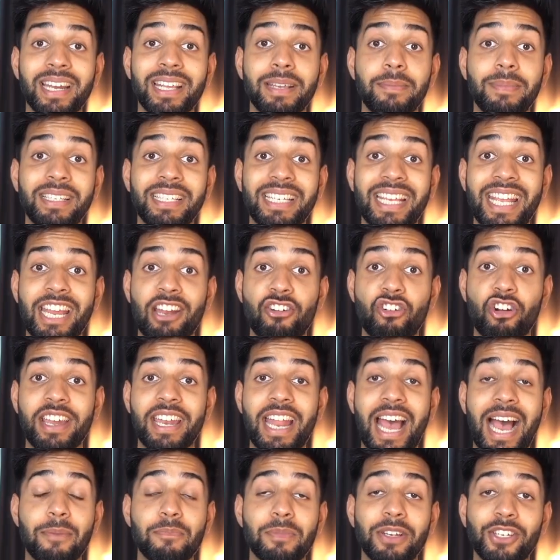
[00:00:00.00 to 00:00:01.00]
name is
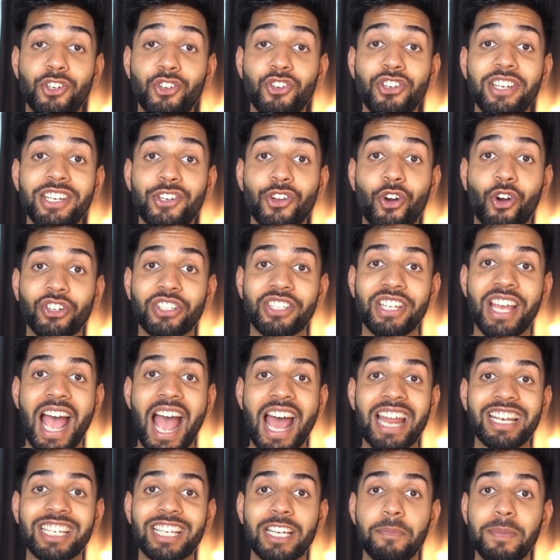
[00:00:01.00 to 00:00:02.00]
Kieran, I'm a junior doctor
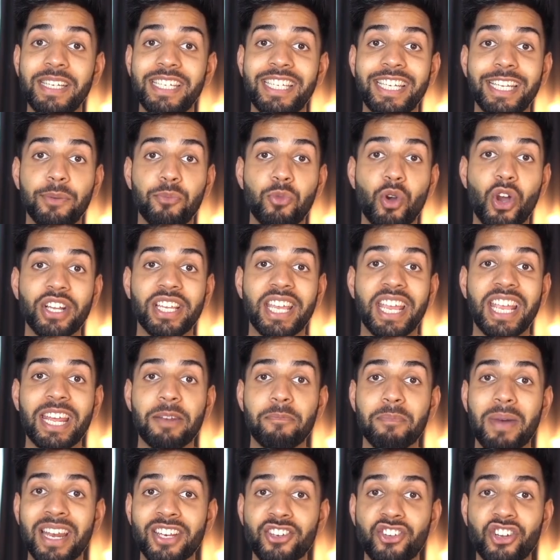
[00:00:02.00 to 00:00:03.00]
and a comedian working
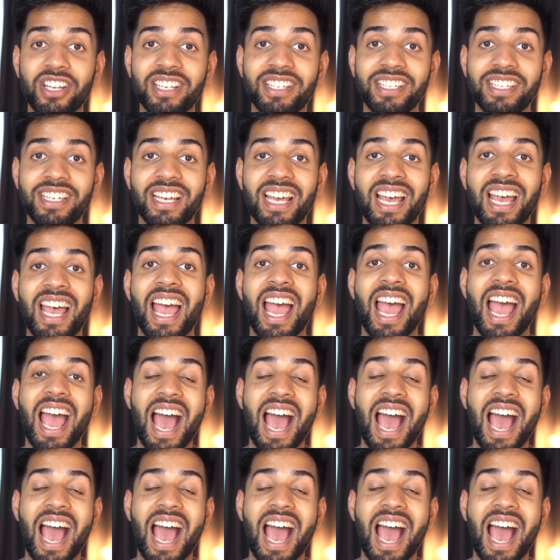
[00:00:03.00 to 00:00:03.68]
in Manchester.